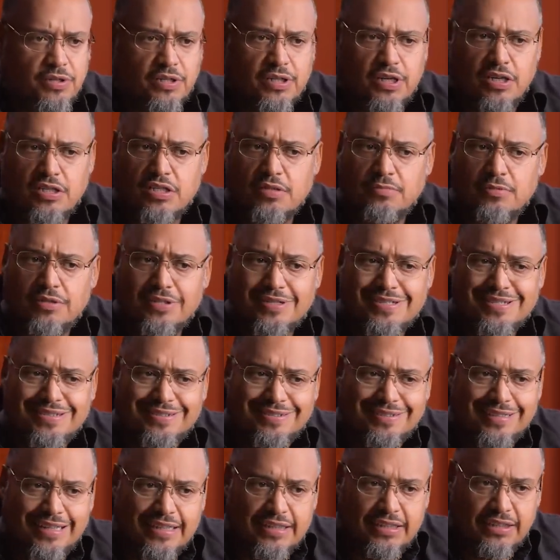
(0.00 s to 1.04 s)
the customer doesn't
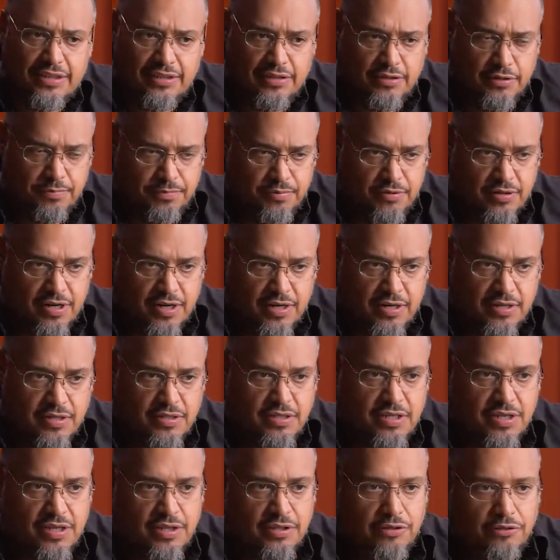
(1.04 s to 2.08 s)
like the
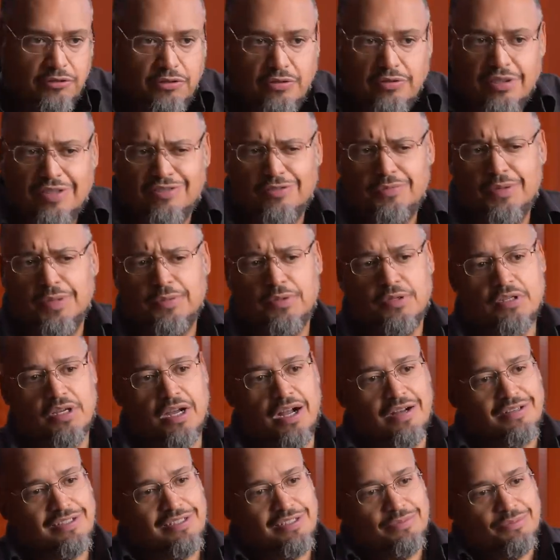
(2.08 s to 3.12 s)
product, you'll never be able to
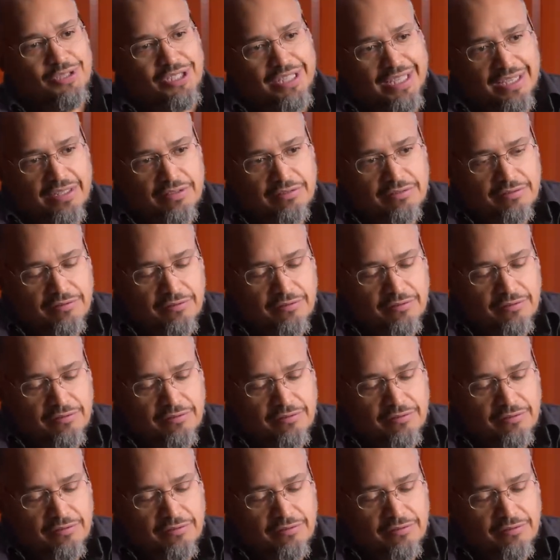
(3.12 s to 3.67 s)
talk to them again.